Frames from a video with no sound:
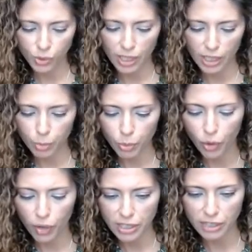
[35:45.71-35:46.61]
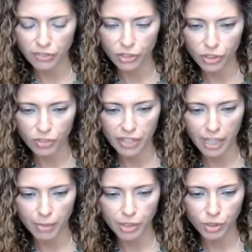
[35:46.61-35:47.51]
and progressive nerve
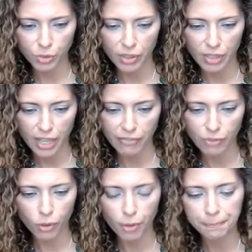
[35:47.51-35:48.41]
damage with that form.